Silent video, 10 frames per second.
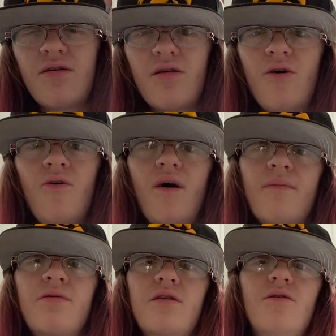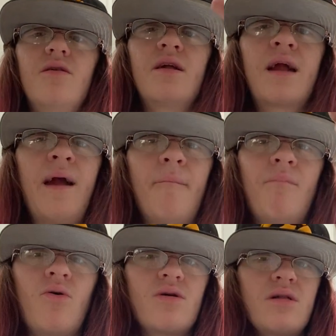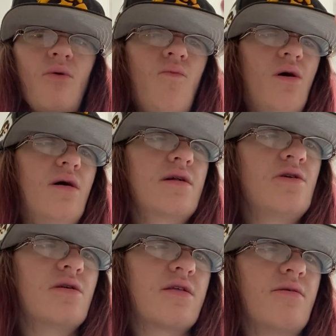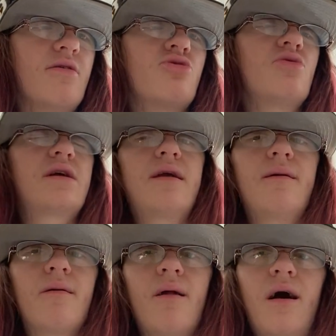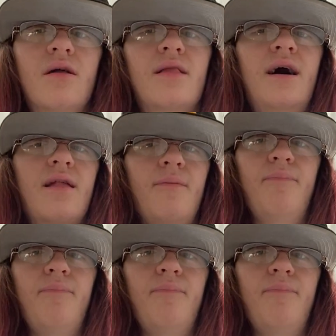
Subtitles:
so I'm starting to get more into water instead of drinking a lot of